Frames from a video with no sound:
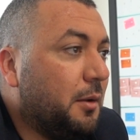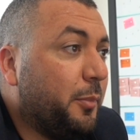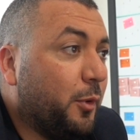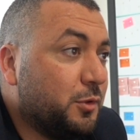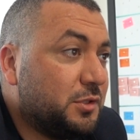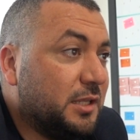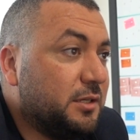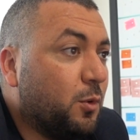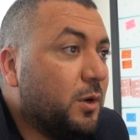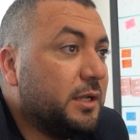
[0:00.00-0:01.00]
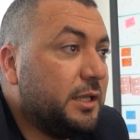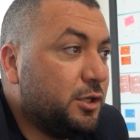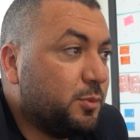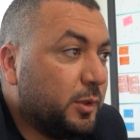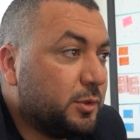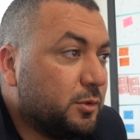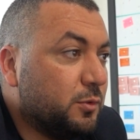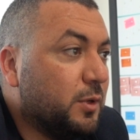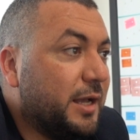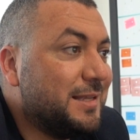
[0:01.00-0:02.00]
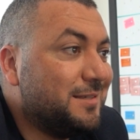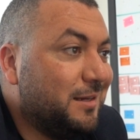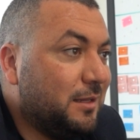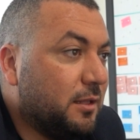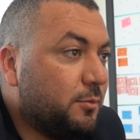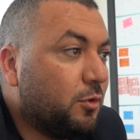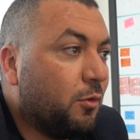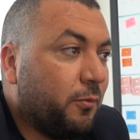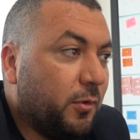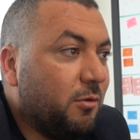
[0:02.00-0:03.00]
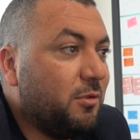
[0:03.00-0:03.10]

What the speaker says: posts that require each person who has read them to confirm